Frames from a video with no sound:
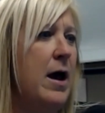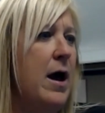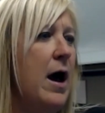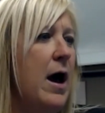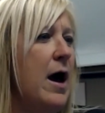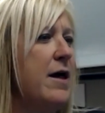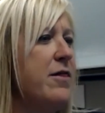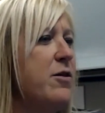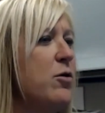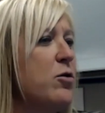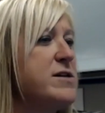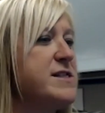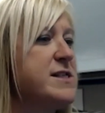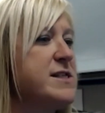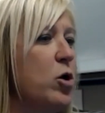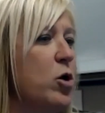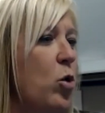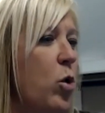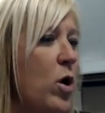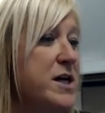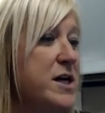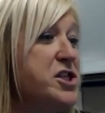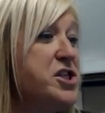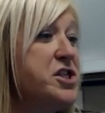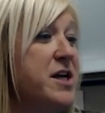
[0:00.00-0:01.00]
There is a
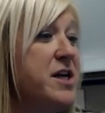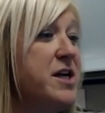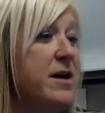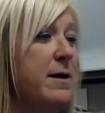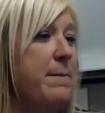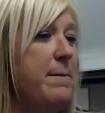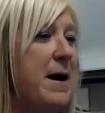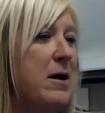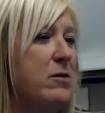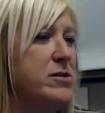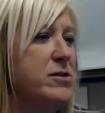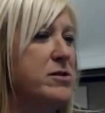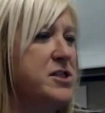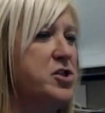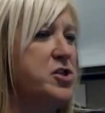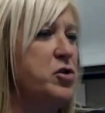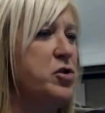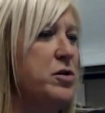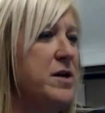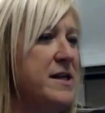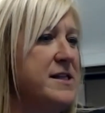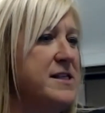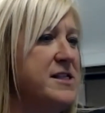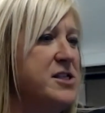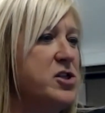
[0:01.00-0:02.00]
question about
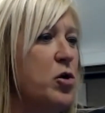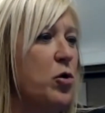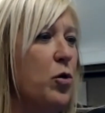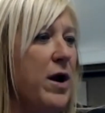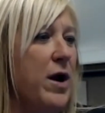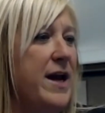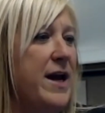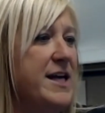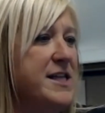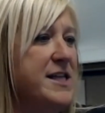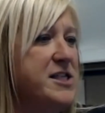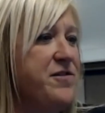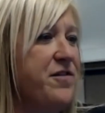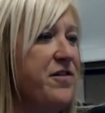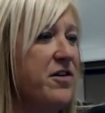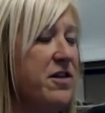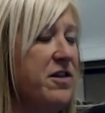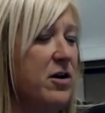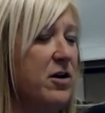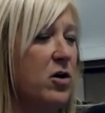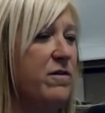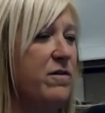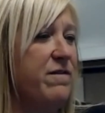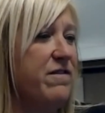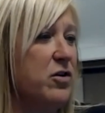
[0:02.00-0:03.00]
students' grades
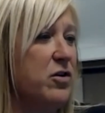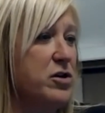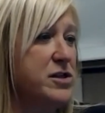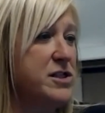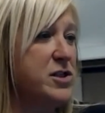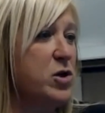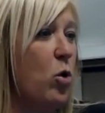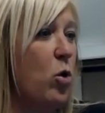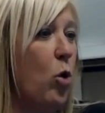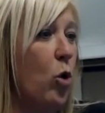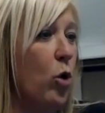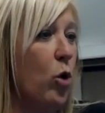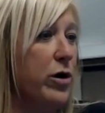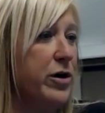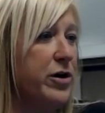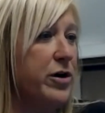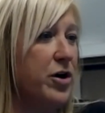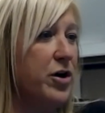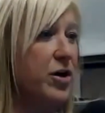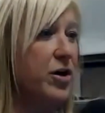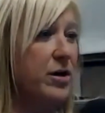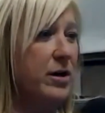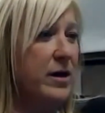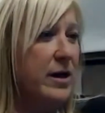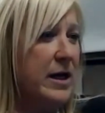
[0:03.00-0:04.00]
the first
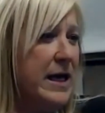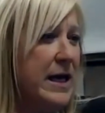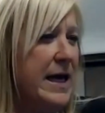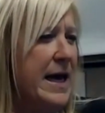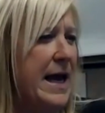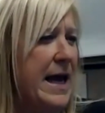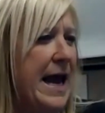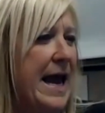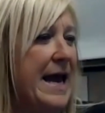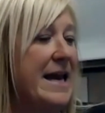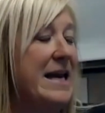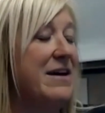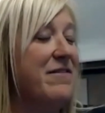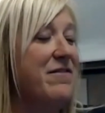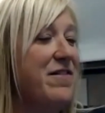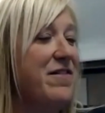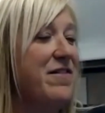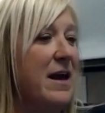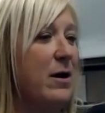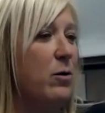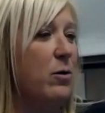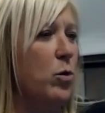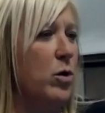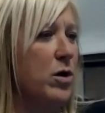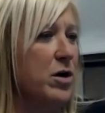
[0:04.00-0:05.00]
quarter and if
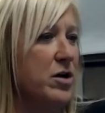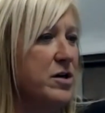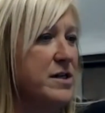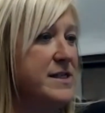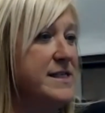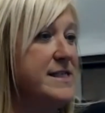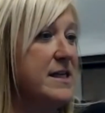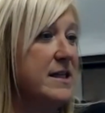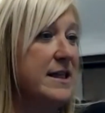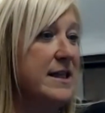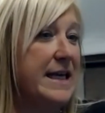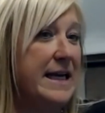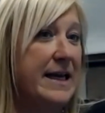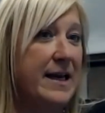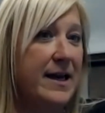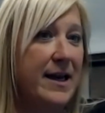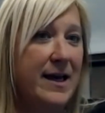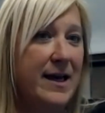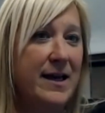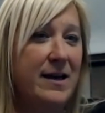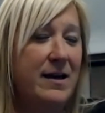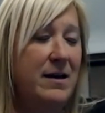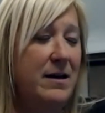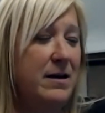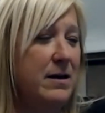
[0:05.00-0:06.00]
they were
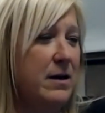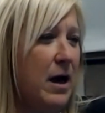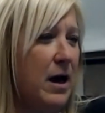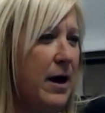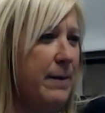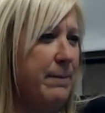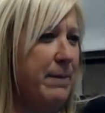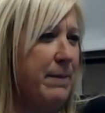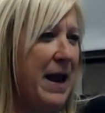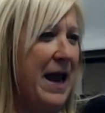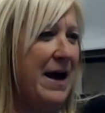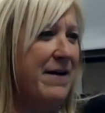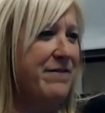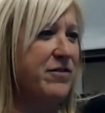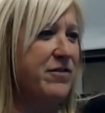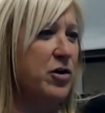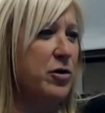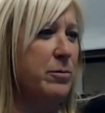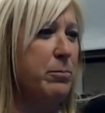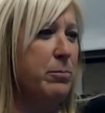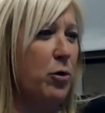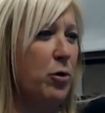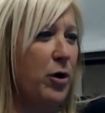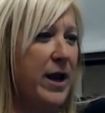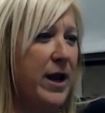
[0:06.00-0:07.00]
deleted
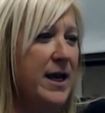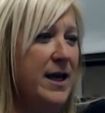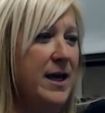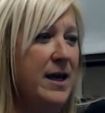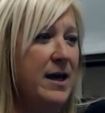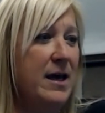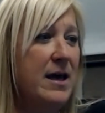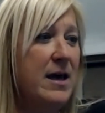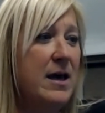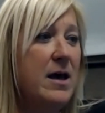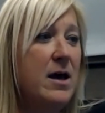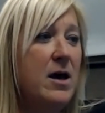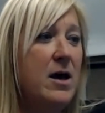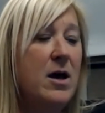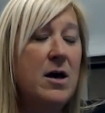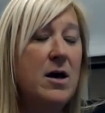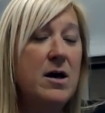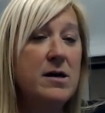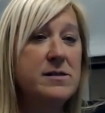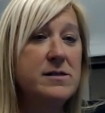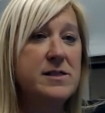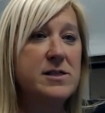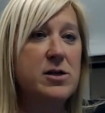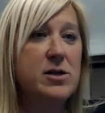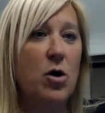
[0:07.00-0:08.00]
after break.
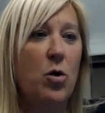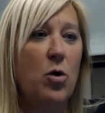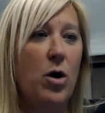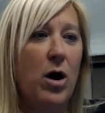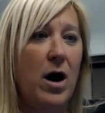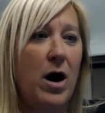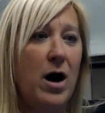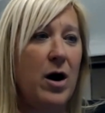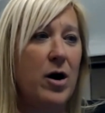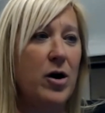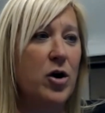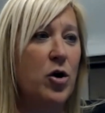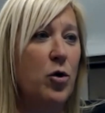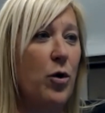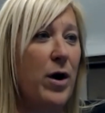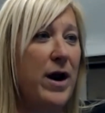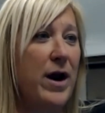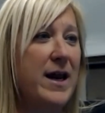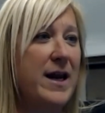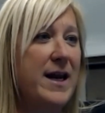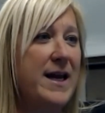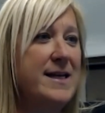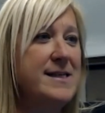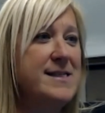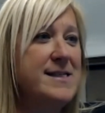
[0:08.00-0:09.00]
So our
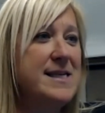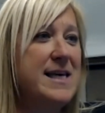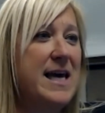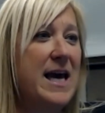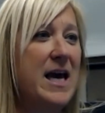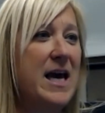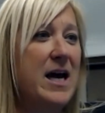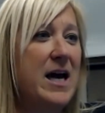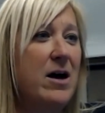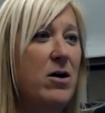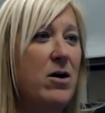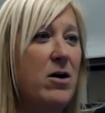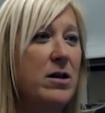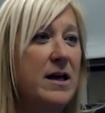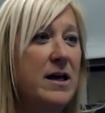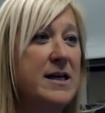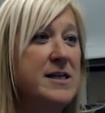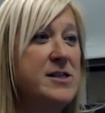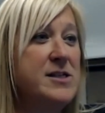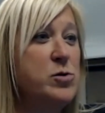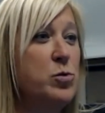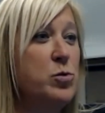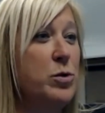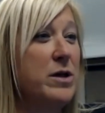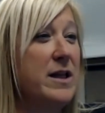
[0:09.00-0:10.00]
grading scale
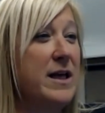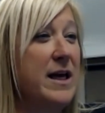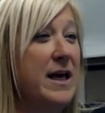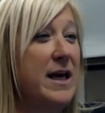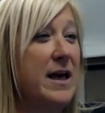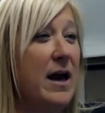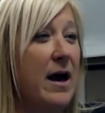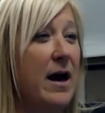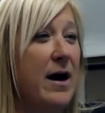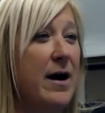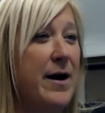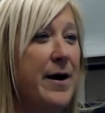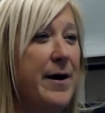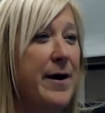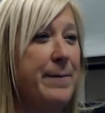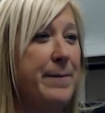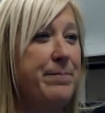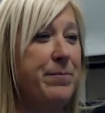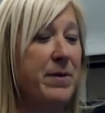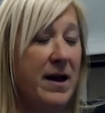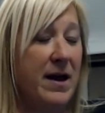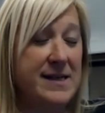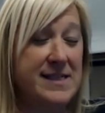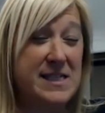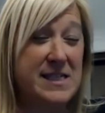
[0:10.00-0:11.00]
is really
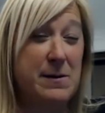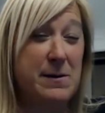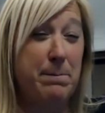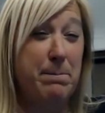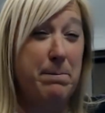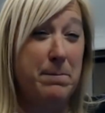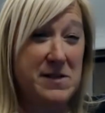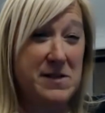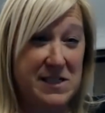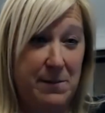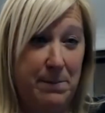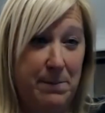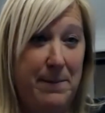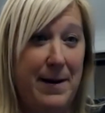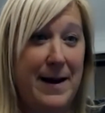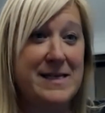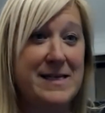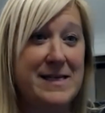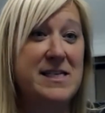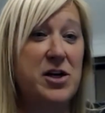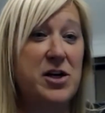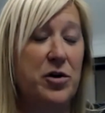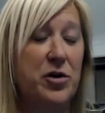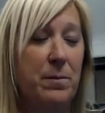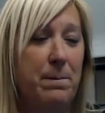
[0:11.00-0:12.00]
a
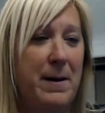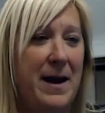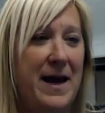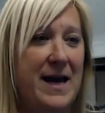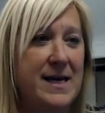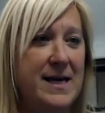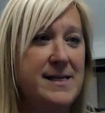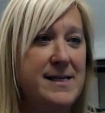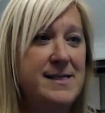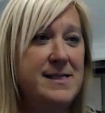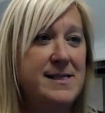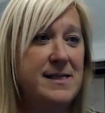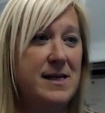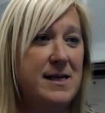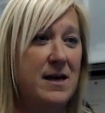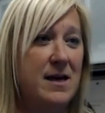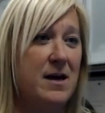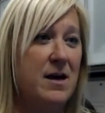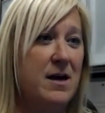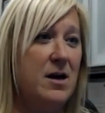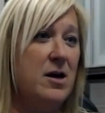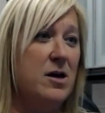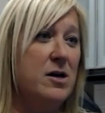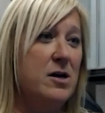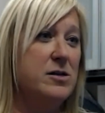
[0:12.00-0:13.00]
semester based.
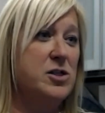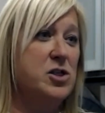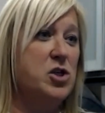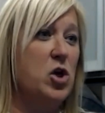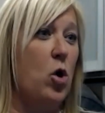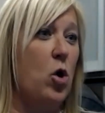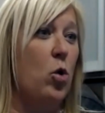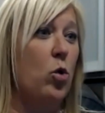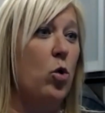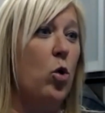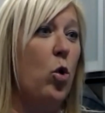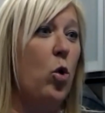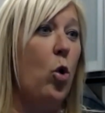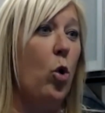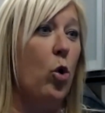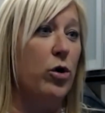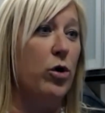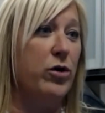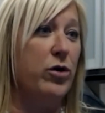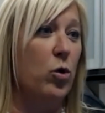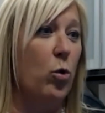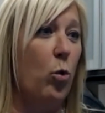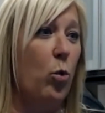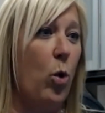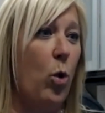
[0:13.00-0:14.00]
So
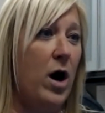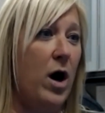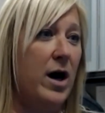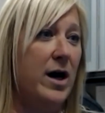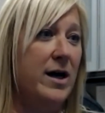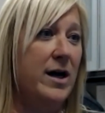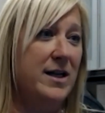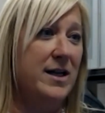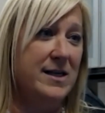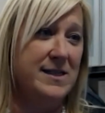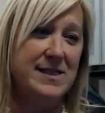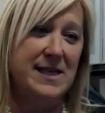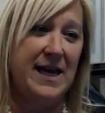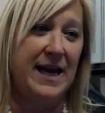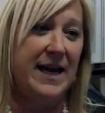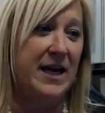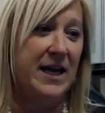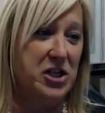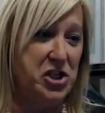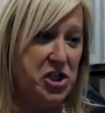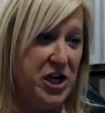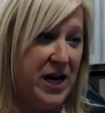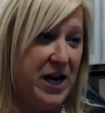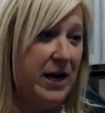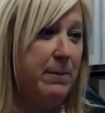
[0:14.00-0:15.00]
quarter 1 is like
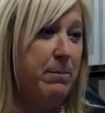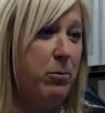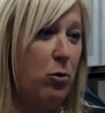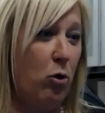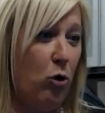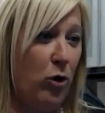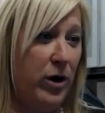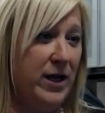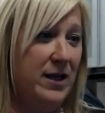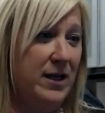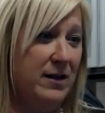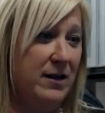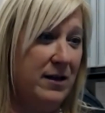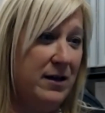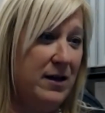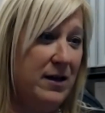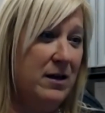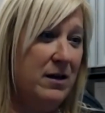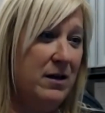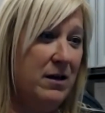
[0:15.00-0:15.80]
a checkpoint.